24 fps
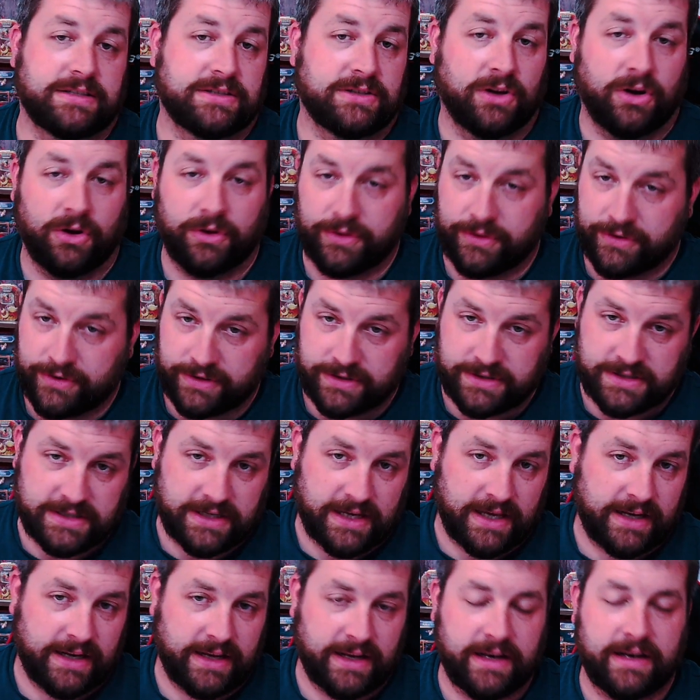So the 3rd
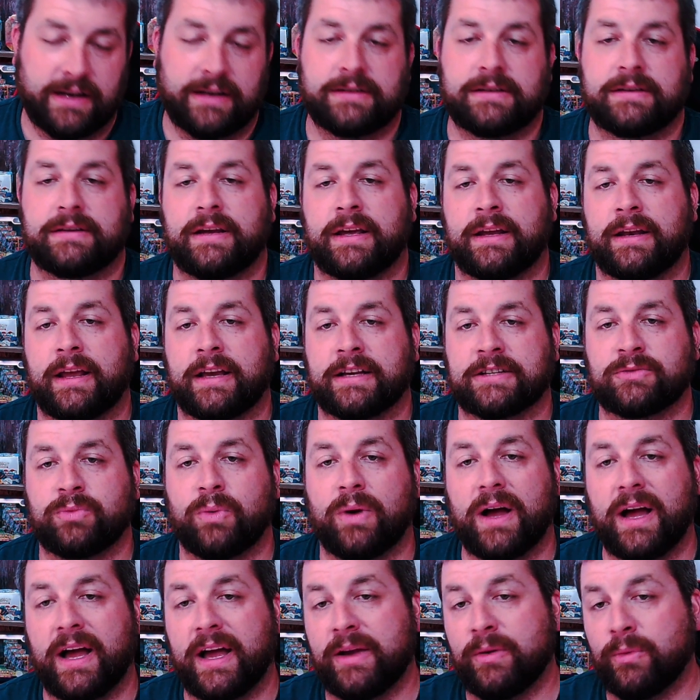set in
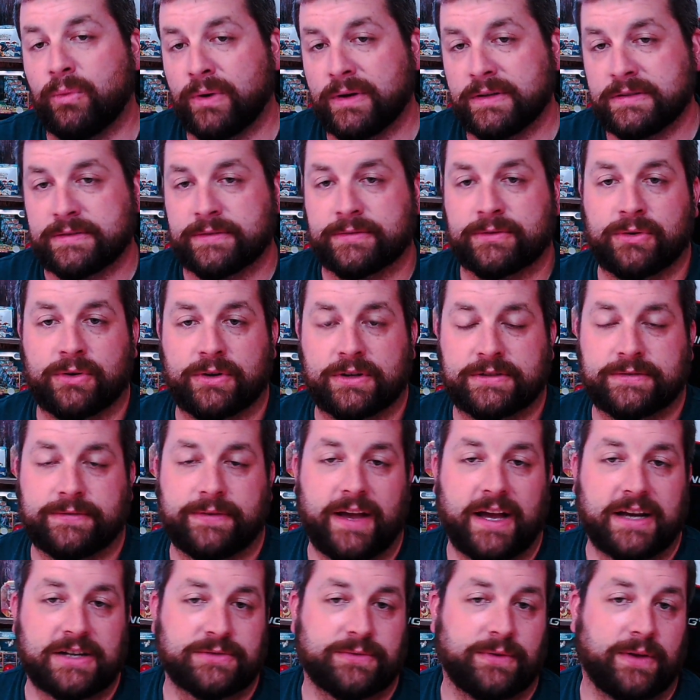XY was, of course,
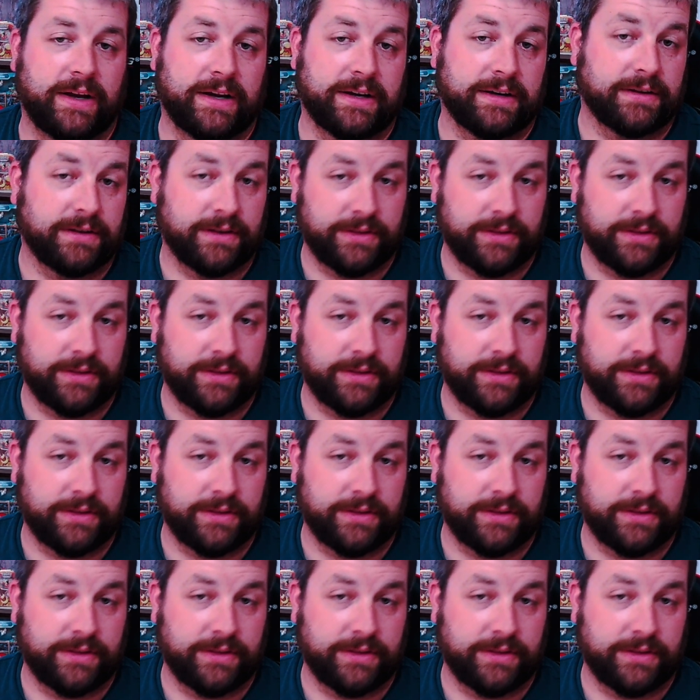Flash Flyer.